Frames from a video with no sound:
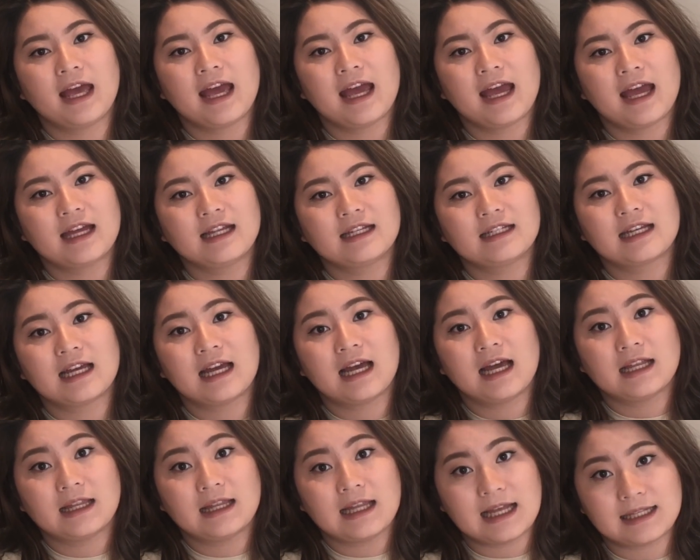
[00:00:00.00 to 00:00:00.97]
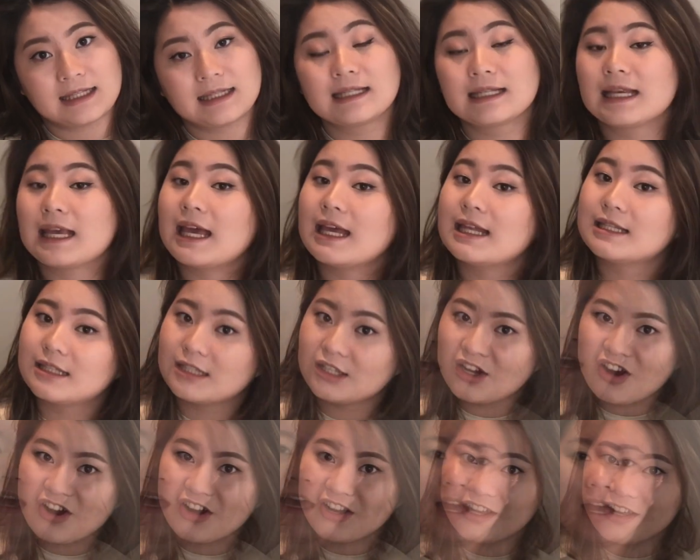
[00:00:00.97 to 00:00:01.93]
and let's get
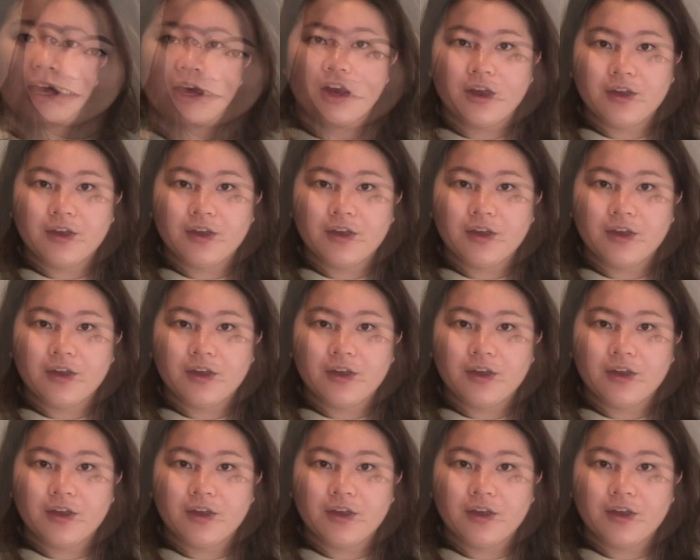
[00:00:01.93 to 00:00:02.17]
started.